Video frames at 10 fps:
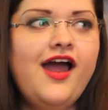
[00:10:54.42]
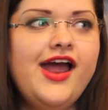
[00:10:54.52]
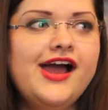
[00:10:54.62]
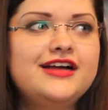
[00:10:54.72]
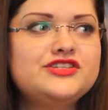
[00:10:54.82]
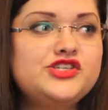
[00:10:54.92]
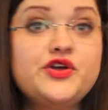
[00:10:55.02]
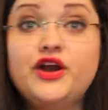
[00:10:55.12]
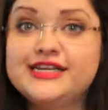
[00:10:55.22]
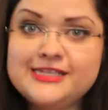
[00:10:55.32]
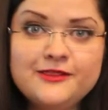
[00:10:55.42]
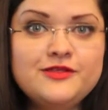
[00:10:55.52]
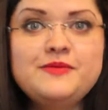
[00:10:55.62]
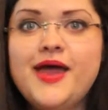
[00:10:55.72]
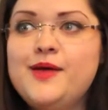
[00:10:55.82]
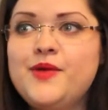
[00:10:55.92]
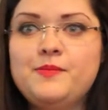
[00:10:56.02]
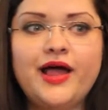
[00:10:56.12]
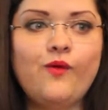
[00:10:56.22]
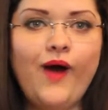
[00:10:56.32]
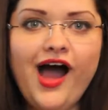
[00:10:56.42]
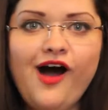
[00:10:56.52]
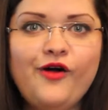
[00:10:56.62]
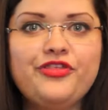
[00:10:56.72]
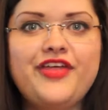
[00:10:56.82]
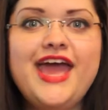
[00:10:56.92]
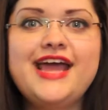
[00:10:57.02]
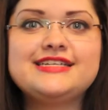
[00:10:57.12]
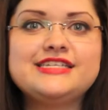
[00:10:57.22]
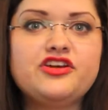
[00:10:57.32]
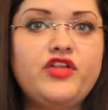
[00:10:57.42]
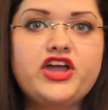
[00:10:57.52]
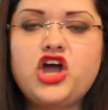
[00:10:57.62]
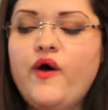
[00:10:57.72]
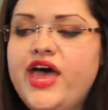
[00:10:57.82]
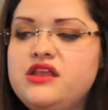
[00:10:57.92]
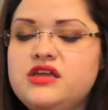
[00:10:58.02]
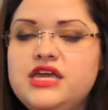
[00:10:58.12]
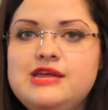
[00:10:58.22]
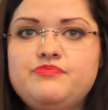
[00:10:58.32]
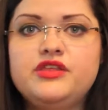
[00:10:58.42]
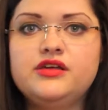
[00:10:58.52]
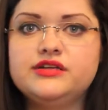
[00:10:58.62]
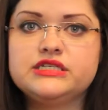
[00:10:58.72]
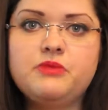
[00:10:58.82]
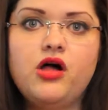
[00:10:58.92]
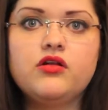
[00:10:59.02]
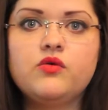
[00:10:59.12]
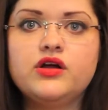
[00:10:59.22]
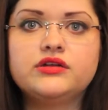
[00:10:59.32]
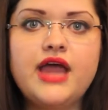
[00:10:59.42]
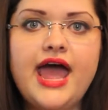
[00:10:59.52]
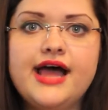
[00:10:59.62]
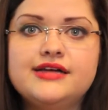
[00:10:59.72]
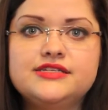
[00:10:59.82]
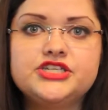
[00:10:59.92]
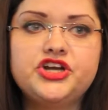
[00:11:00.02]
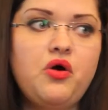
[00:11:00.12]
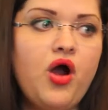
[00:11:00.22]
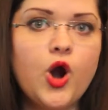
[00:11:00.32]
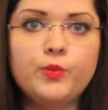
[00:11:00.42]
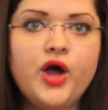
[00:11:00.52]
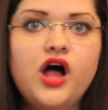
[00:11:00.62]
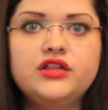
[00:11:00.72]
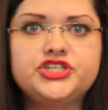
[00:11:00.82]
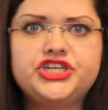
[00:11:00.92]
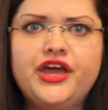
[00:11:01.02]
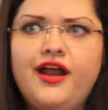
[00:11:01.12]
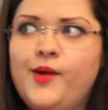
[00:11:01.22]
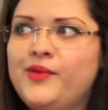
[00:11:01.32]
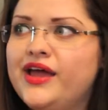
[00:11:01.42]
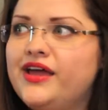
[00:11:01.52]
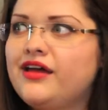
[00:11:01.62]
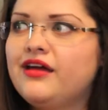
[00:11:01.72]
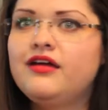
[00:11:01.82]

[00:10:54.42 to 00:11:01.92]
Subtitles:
And so, I sent them the name, and I'm like, wow, thanks. And they're like, go ahead and keep the smaller one as, our apology. And I'm like,